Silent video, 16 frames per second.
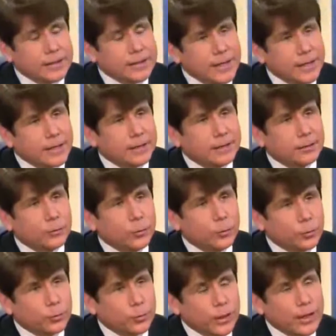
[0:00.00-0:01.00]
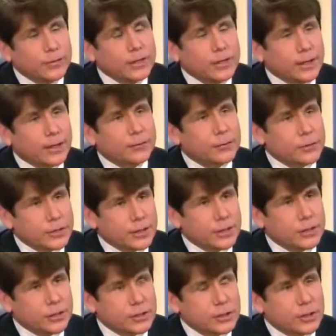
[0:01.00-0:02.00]
take a private
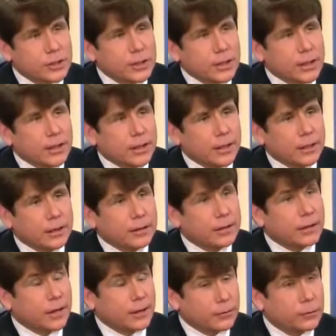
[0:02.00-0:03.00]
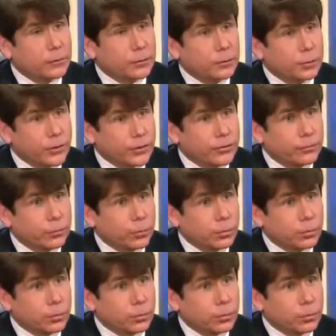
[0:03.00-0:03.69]
conversation with